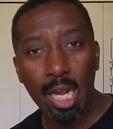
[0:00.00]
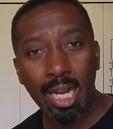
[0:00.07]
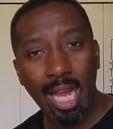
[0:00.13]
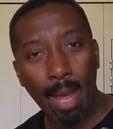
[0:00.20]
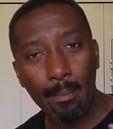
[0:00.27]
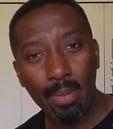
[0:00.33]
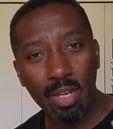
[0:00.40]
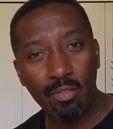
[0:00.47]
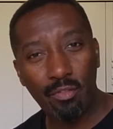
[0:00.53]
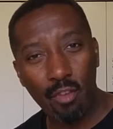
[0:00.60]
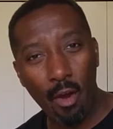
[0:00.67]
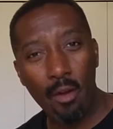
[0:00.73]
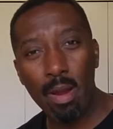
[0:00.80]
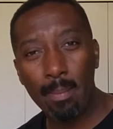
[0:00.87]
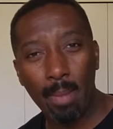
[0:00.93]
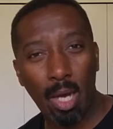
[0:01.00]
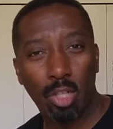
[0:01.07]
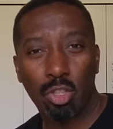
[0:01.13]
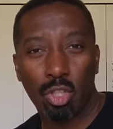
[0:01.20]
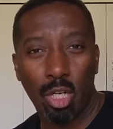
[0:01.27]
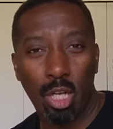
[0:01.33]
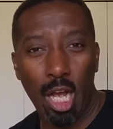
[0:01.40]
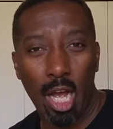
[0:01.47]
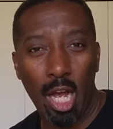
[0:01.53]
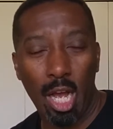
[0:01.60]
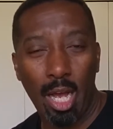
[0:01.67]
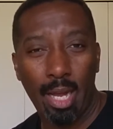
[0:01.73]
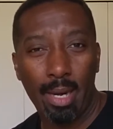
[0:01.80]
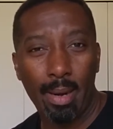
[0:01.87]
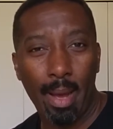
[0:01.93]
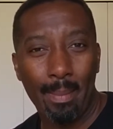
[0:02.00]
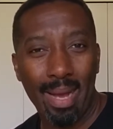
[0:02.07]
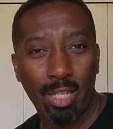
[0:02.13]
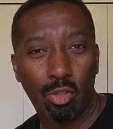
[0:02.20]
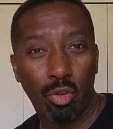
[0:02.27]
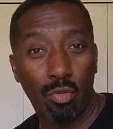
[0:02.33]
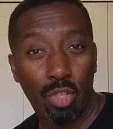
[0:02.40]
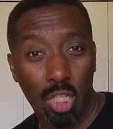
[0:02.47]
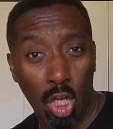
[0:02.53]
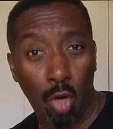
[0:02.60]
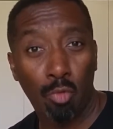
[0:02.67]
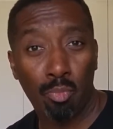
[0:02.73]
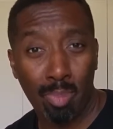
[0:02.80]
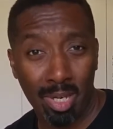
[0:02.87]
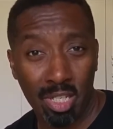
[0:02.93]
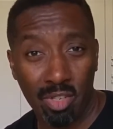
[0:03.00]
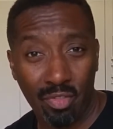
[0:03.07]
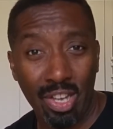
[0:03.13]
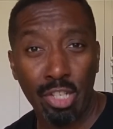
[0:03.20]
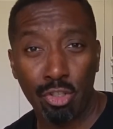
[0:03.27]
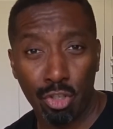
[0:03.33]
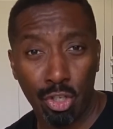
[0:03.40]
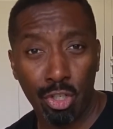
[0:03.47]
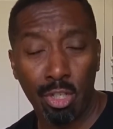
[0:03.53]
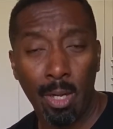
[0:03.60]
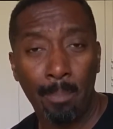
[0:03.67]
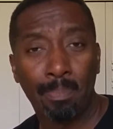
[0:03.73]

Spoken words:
can be very much a matter of self-preservation.